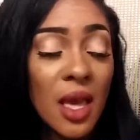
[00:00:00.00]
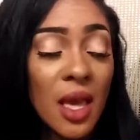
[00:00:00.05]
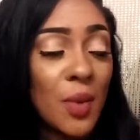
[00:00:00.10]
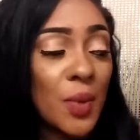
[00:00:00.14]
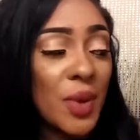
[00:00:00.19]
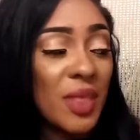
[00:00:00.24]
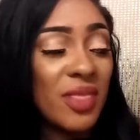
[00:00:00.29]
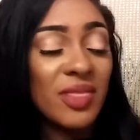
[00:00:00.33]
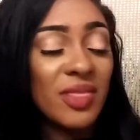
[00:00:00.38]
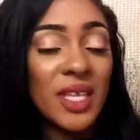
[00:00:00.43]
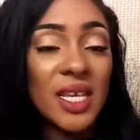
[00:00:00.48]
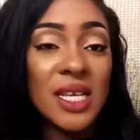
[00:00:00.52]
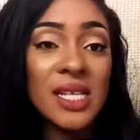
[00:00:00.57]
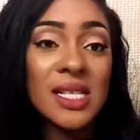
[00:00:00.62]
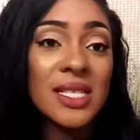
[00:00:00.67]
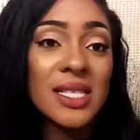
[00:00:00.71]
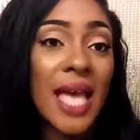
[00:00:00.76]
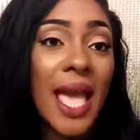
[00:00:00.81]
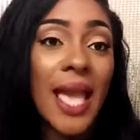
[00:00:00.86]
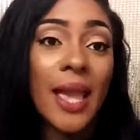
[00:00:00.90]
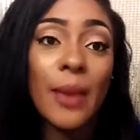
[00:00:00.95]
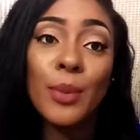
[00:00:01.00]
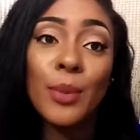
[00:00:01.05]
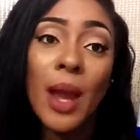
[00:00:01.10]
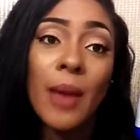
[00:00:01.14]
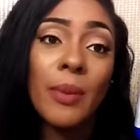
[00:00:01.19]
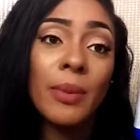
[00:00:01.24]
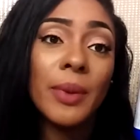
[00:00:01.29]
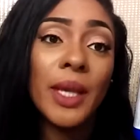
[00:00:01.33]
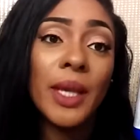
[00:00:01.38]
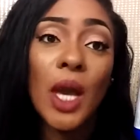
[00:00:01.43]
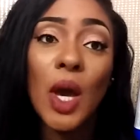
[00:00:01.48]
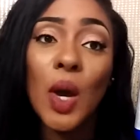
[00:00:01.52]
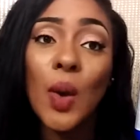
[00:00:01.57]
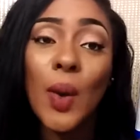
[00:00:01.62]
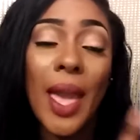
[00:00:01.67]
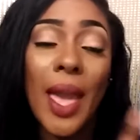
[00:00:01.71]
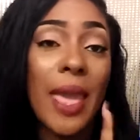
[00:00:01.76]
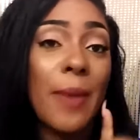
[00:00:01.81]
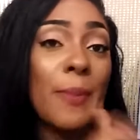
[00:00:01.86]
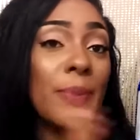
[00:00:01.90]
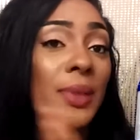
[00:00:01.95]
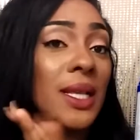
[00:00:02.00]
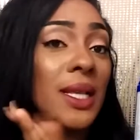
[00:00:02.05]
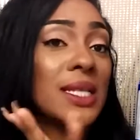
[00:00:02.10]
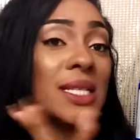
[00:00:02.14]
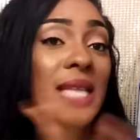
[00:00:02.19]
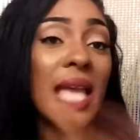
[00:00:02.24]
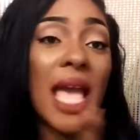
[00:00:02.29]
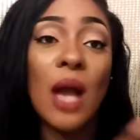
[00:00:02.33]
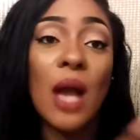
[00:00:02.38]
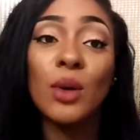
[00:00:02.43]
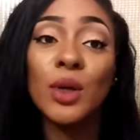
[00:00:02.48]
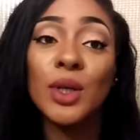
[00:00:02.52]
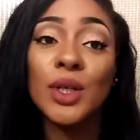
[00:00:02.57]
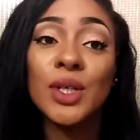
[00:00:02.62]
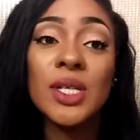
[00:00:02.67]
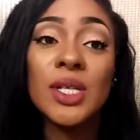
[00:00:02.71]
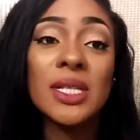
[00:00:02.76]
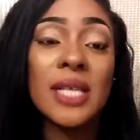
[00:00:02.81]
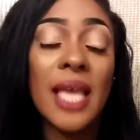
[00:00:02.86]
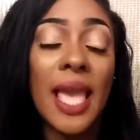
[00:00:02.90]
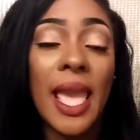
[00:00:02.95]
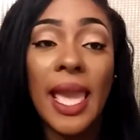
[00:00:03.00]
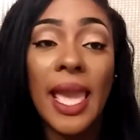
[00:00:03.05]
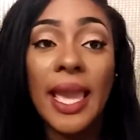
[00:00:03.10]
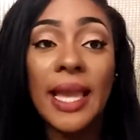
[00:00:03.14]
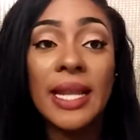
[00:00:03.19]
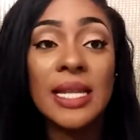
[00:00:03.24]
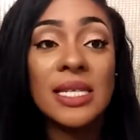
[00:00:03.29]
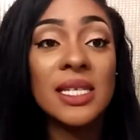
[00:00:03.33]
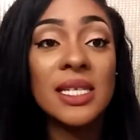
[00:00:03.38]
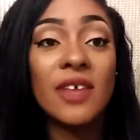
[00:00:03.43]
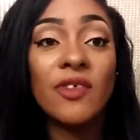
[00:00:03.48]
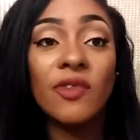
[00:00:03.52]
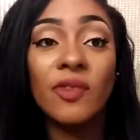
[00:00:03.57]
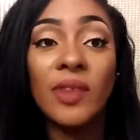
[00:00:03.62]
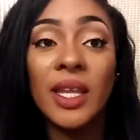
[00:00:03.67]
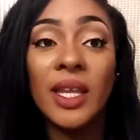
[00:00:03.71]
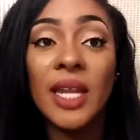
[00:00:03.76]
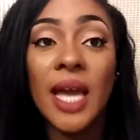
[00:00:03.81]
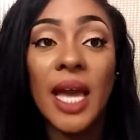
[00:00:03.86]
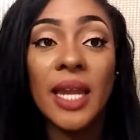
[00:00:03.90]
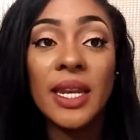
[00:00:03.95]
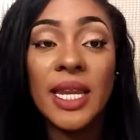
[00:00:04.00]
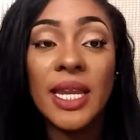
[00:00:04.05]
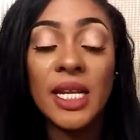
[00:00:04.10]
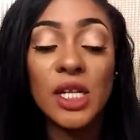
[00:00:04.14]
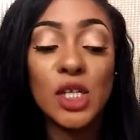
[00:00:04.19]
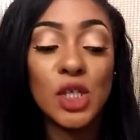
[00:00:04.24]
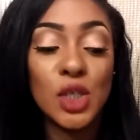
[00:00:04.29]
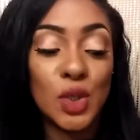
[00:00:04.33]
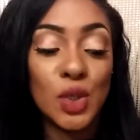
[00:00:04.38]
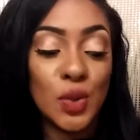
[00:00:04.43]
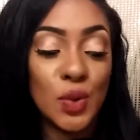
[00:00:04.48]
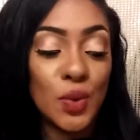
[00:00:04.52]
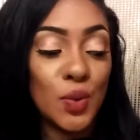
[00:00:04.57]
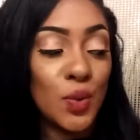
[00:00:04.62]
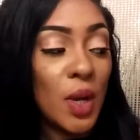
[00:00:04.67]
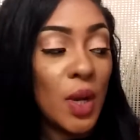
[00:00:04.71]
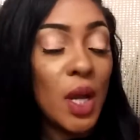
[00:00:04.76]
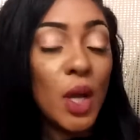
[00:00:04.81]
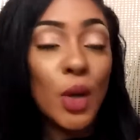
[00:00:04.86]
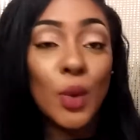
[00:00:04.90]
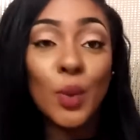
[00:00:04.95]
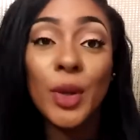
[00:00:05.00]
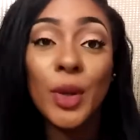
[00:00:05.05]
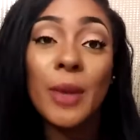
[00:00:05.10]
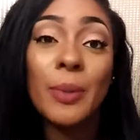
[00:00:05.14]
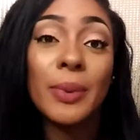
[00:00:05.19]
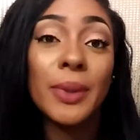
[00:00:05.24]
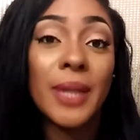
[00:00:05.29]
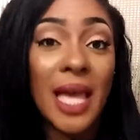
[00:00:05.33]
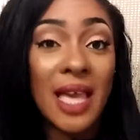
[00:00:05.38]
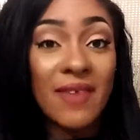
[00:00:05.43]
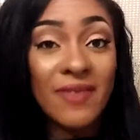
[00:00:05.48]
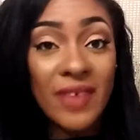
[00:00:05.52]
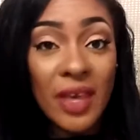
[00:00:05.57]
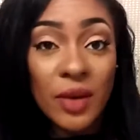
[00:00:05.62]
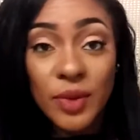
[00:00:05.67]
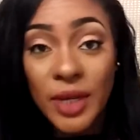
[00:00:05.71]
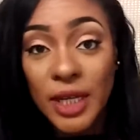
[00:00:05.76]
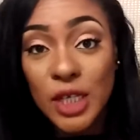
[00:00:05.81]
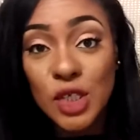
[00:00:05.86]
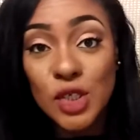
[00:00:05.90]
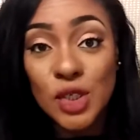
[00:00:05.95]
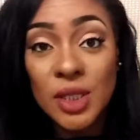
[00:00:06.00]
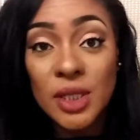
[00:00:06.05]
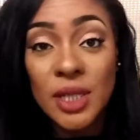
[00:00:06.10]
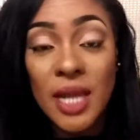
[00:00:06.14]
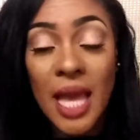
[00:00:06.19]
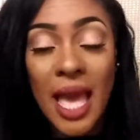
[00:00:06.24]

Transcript: With this, I can probably go 8+ hours and definitely not need to reapply foundation.